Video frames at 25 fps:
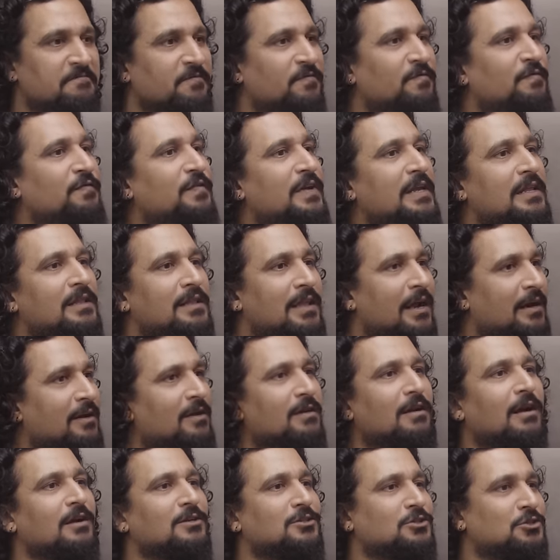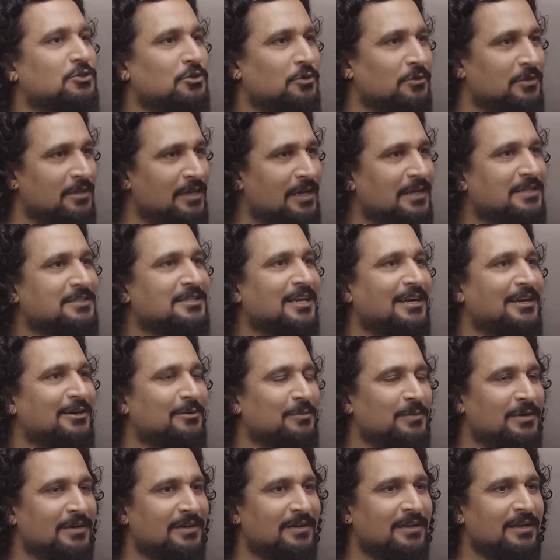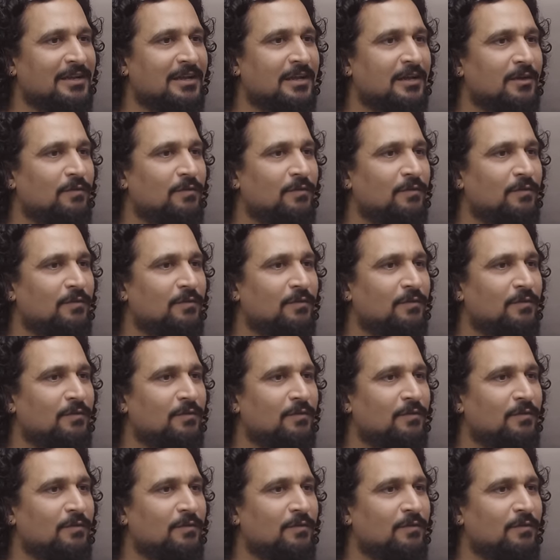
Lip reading: feel that rush or the excitement,